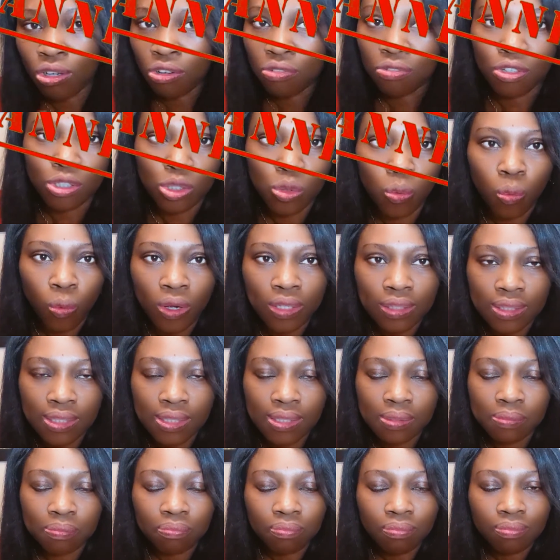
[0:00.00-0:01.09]
none of us want.
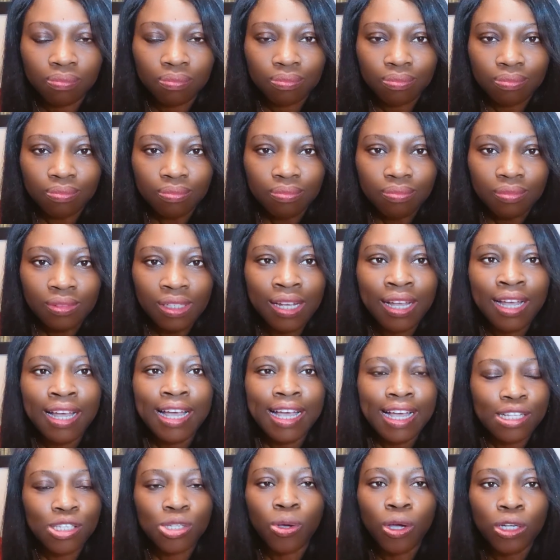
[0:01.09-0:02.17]

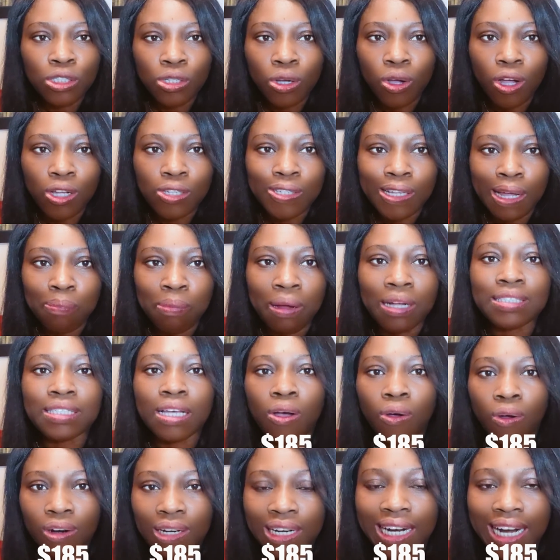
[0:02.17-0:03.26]
It's going to cost you about
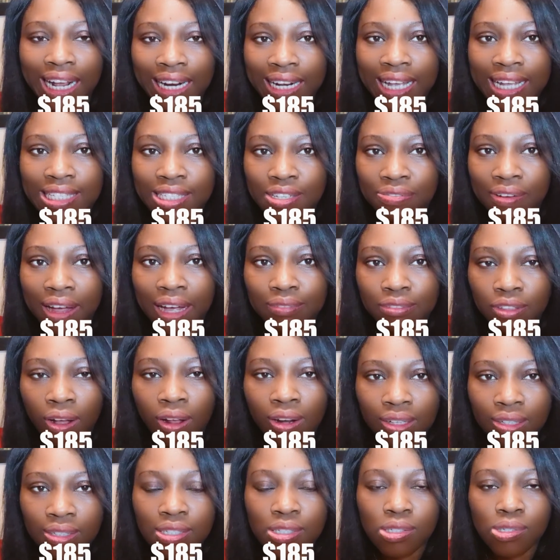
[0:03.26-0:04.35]

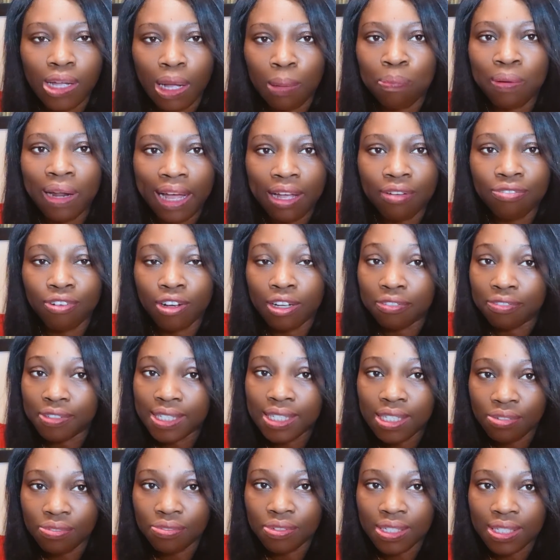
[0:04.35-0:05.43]
$185 to apply for a
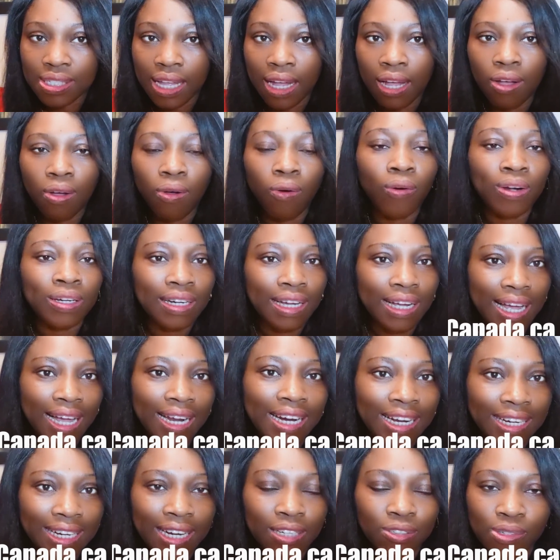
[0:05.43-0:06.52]
visit visa on the
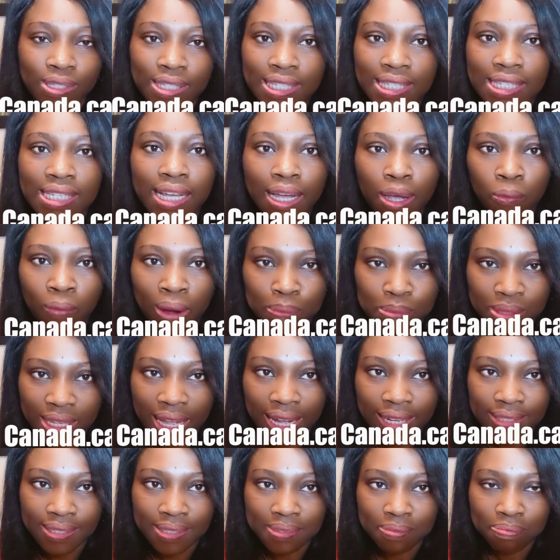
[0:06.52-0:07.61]
Canada.ca
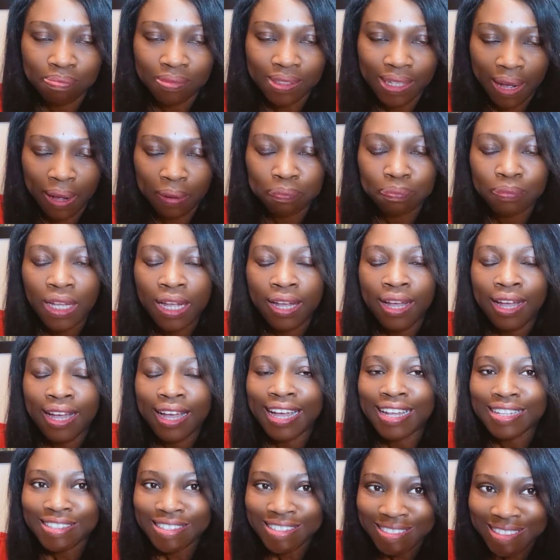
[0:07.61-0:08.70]
website. Yeah,
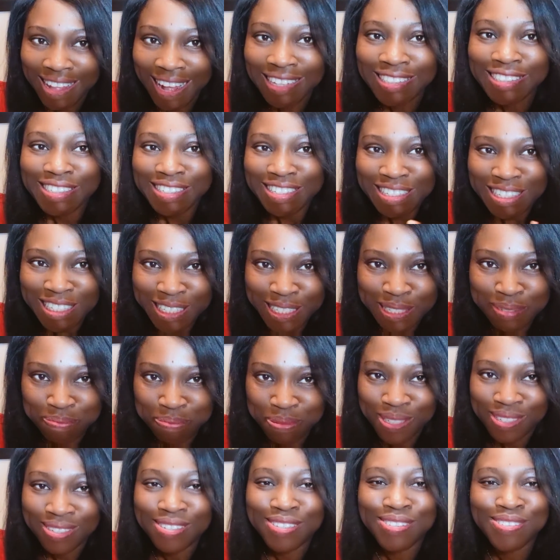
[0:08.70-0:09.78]
it's that
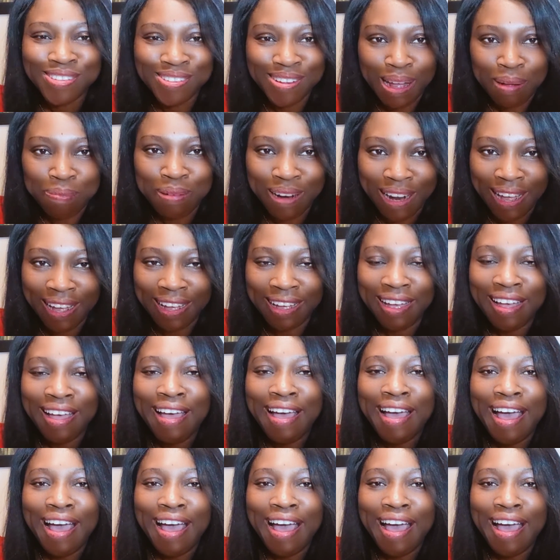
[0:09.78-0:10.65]
cheap to apply.